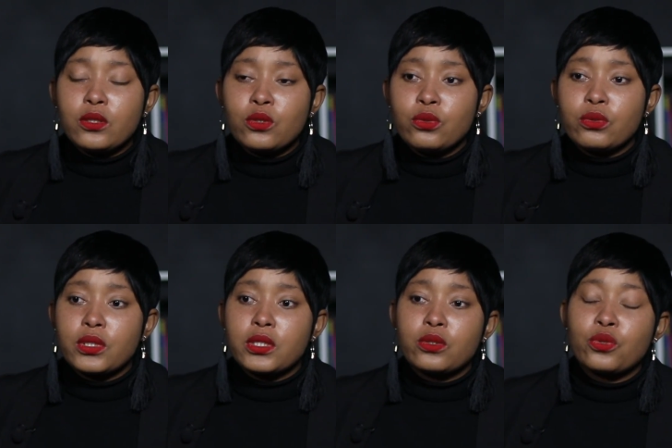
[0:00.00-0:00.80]

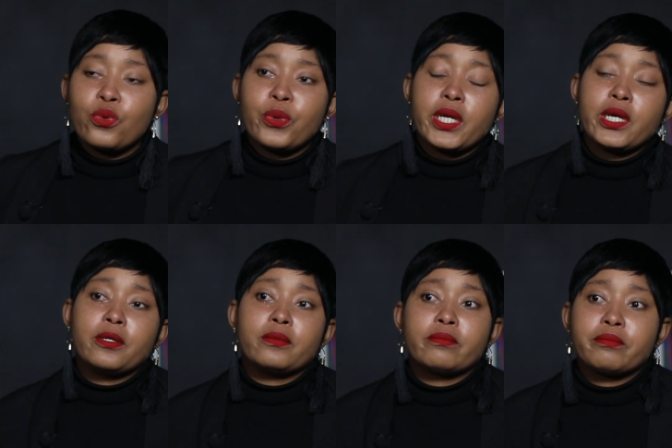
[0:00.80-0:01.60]
to, to
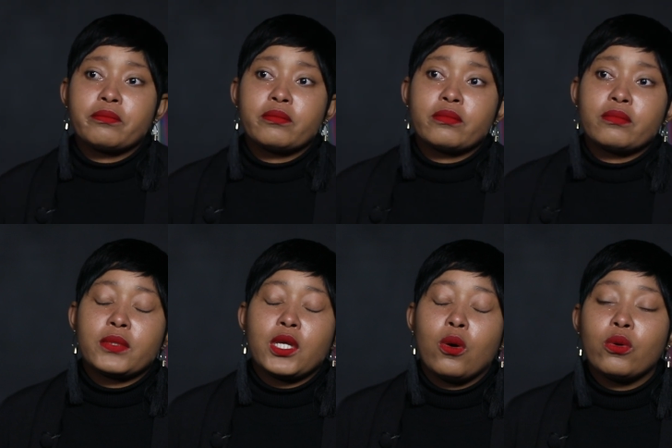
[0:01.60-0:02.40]
where
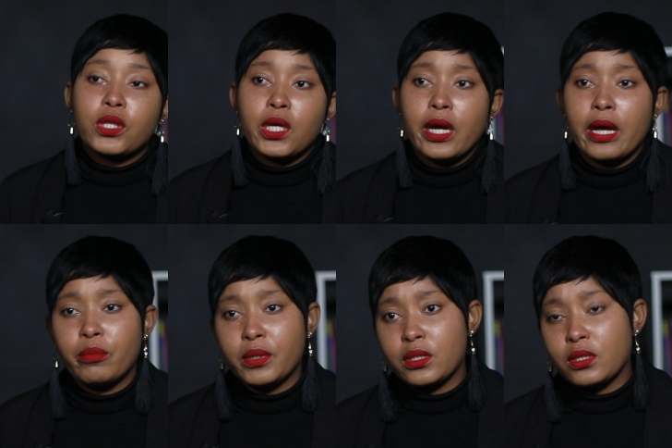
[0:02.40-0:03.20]
the whole thing
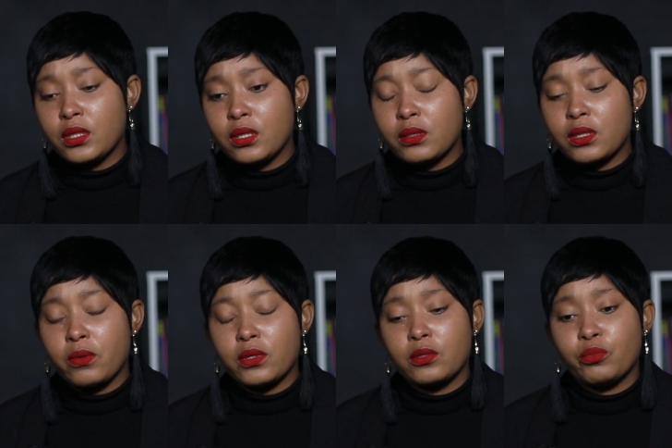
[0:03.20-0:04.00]
happened as I
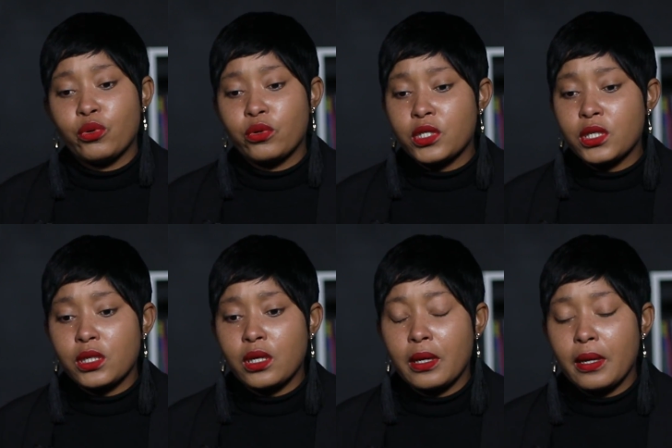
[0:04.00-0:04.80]
was approaching.
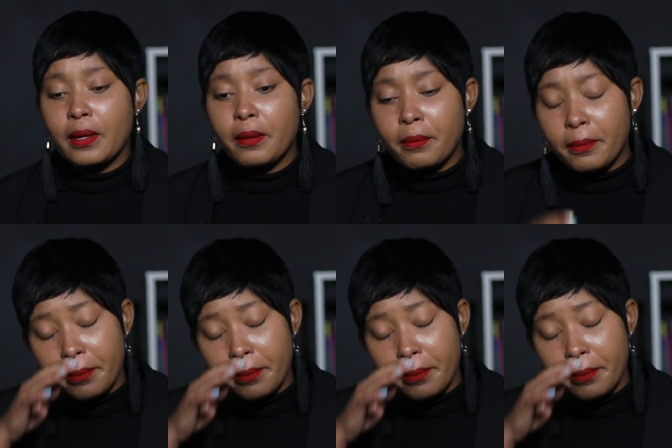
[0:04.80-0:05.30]
Um,